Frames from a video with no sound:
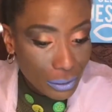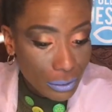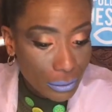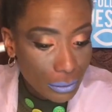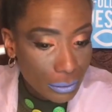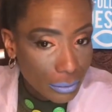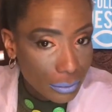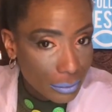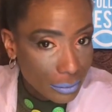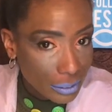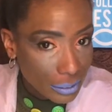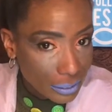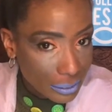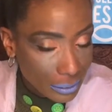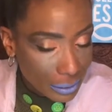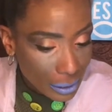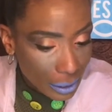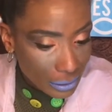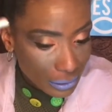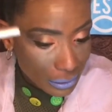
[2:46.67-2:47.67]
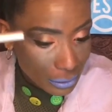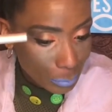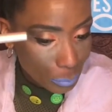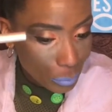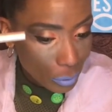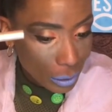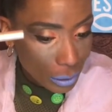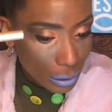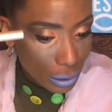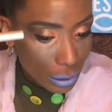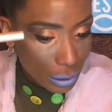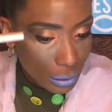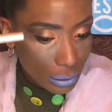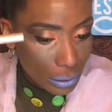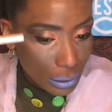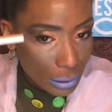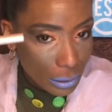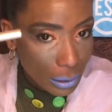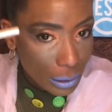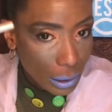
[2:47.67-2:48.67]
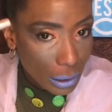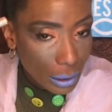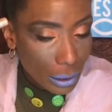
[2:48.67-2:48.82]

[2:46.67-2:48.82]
to get some more color,